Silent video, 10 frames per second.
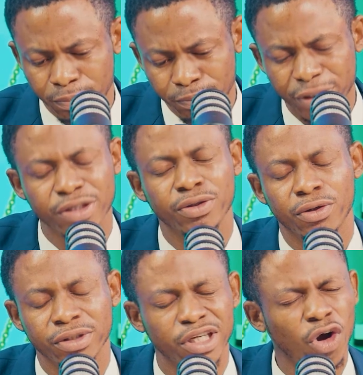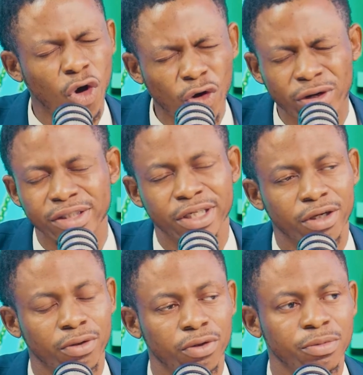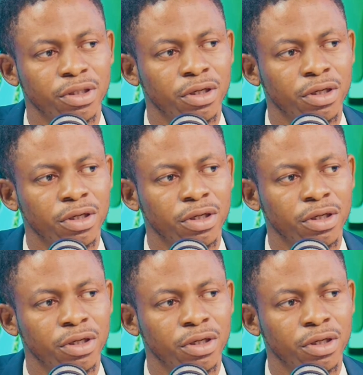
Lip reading: based on the current economy.